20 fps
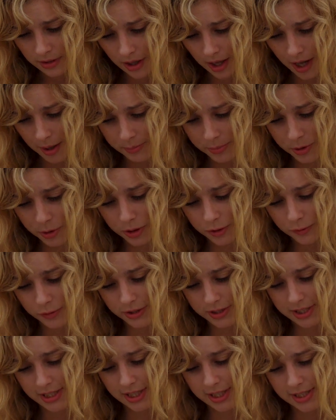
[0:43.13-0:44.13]
Uh,
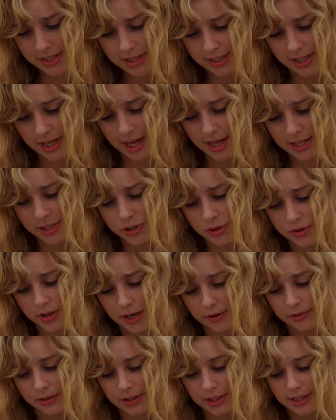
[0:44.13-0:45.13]
Beautiful Teeth said, do
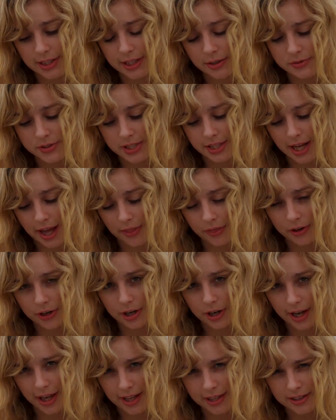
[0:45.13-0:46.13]
they really live
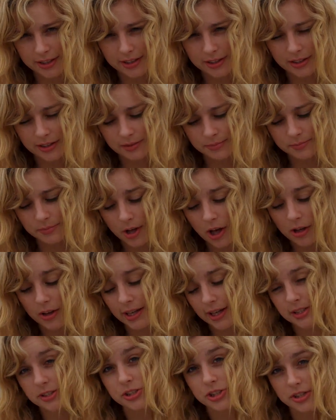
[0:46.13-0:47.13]
together? And I'll
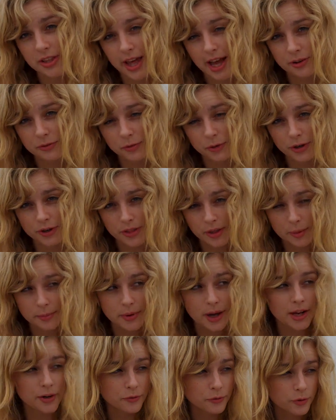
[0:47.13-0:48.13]
answer that for them.
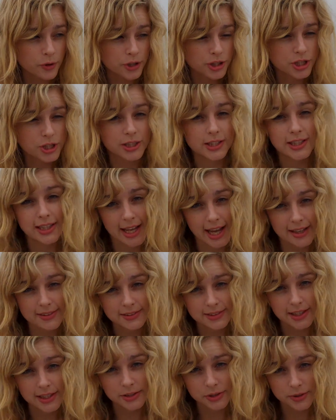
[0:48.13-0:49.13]
Unfortunately,
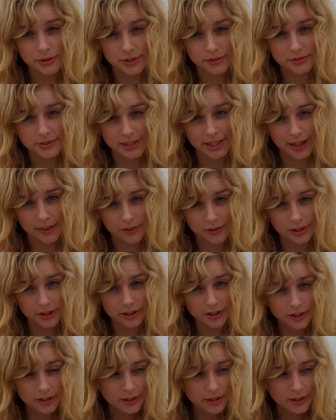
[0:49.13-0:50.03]
yes, they do live together.